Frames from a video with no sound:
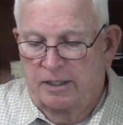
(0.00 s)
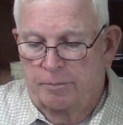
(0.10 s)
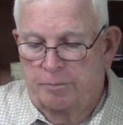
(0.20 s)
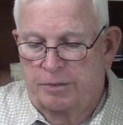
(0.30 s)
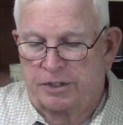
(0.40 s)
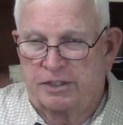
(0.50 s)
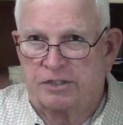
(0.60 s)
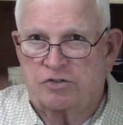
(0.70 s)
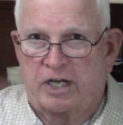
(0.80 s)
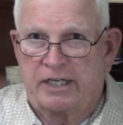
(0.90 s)
but
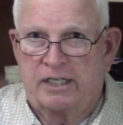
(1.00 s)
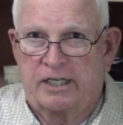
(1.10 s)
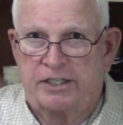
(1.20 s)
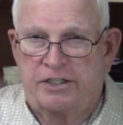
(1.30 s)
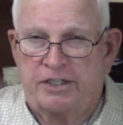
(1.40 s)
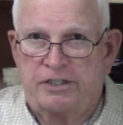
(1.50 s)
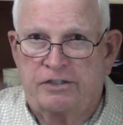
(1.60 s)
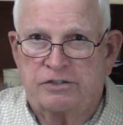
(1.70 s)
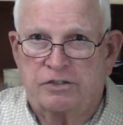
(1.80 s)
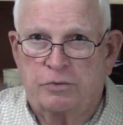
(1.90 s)
it's highlighted
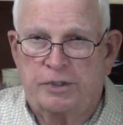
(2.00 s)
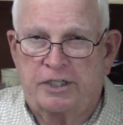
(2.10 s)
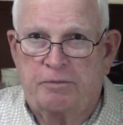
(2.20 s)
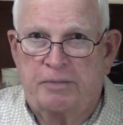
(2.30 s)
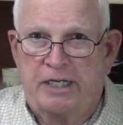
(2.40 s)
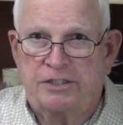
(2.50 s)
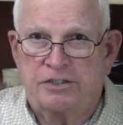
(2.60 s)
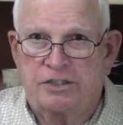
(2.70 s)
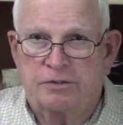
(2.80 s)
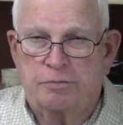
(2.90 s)
here, so we can
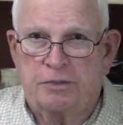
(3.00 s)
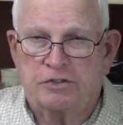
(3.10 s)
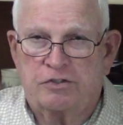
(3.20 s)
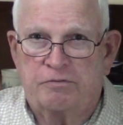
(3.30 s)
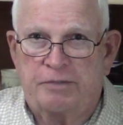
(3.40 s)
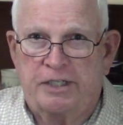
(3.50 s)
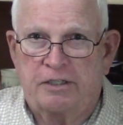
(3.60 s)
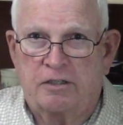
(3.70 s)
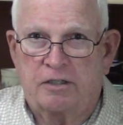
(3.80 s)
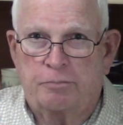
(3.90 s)
imagine this must have been